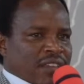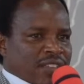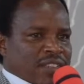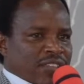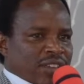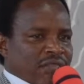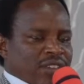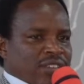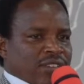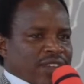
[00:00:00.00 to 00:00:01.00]

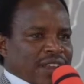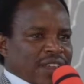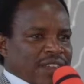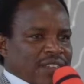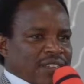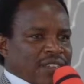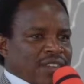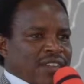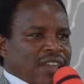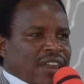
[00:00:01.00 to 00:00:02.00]
disintegration
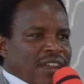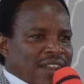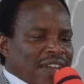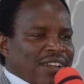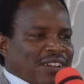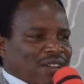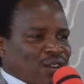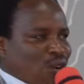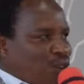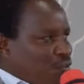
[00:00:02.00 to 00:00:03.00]
is the lack
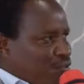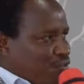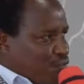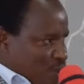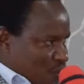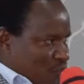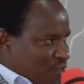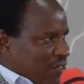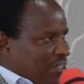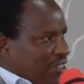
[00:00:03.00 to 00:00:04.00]
of
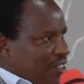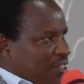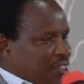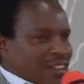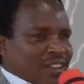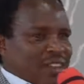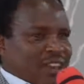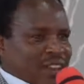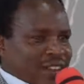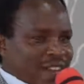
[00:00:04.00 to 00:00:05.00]
morals,
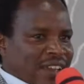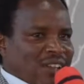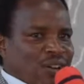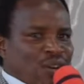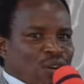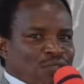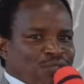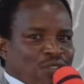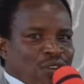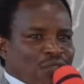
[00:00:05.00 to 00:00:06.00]
the lack
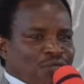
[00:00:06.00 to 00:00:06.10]
of